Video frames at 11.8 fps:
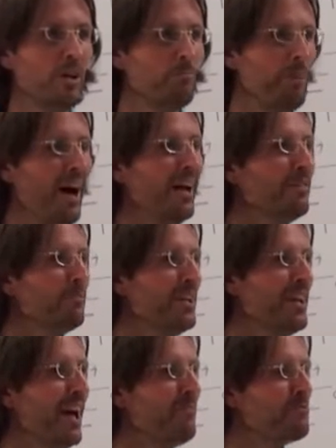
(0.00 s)
But we
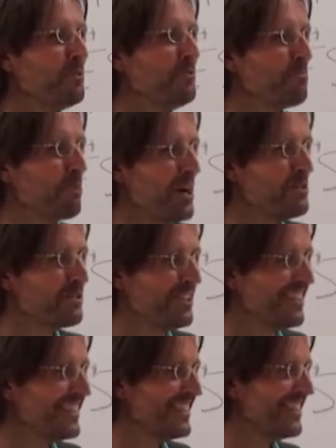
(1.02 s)
have to embrace
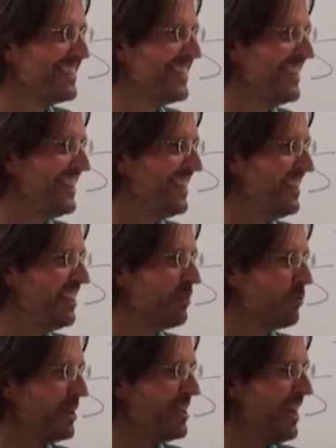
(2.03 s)
it.
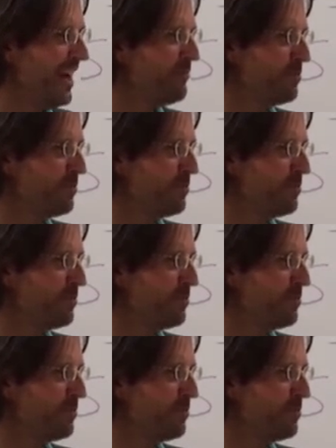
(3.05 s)
We have